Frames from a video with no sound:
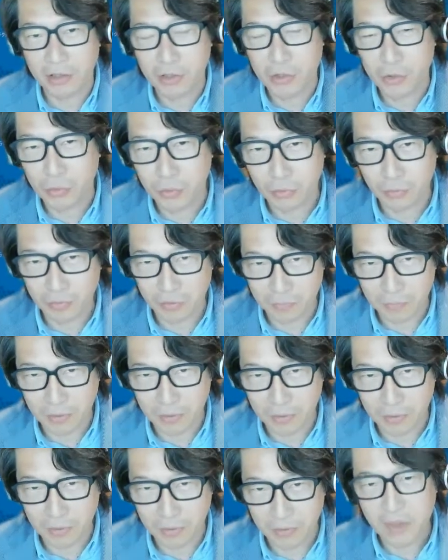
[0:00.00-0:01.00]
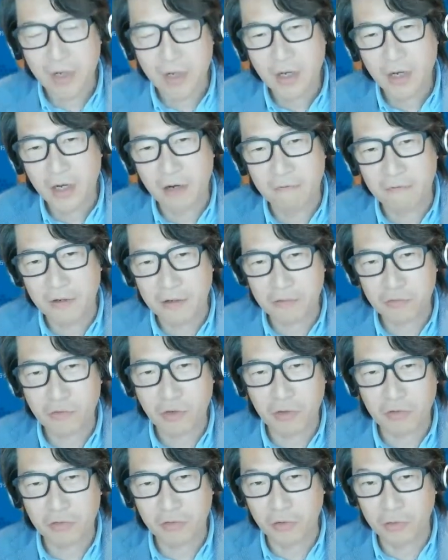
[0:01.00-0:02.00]
you to respond. First
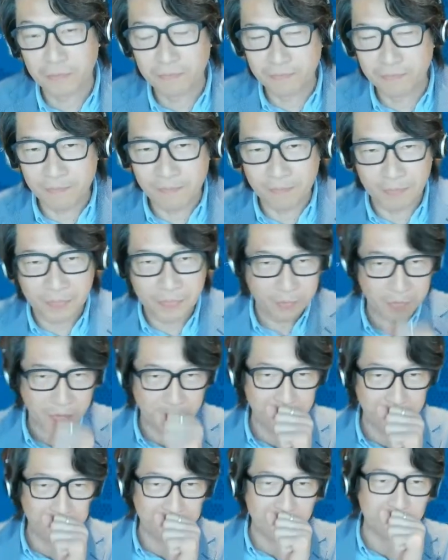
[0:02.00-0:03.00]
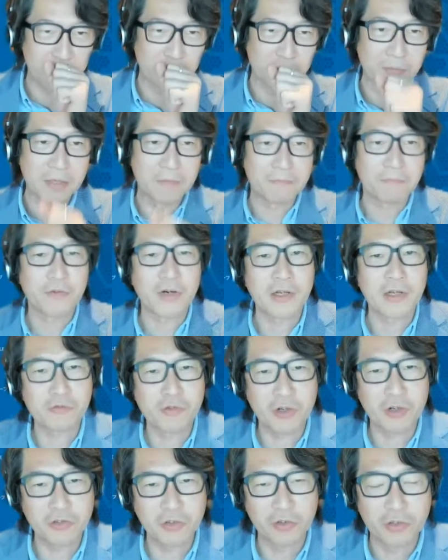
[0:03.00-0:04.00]
question, excuse me. First
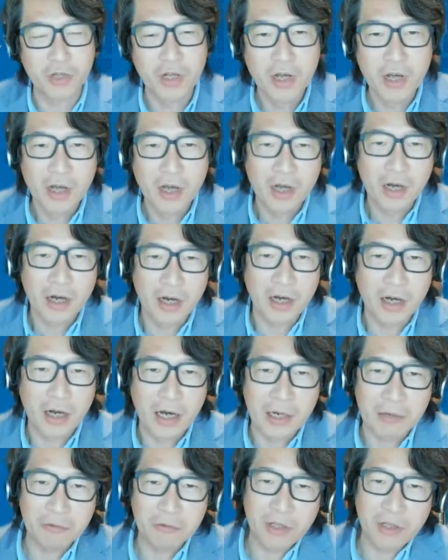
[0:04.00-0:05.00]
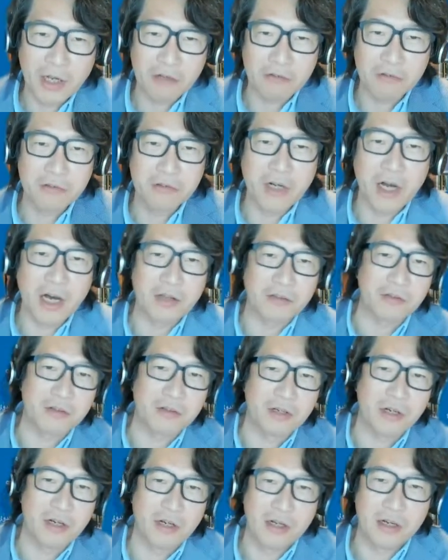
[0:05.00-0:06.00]
question, I would like to
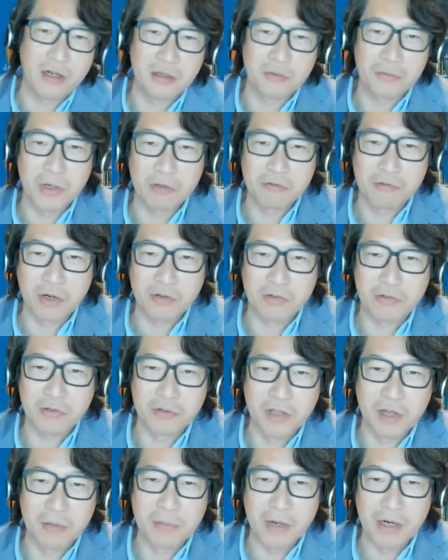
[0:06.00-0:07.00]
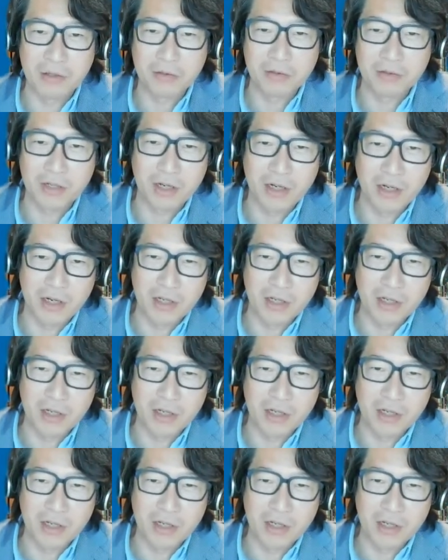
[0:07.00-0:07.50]
ask one question about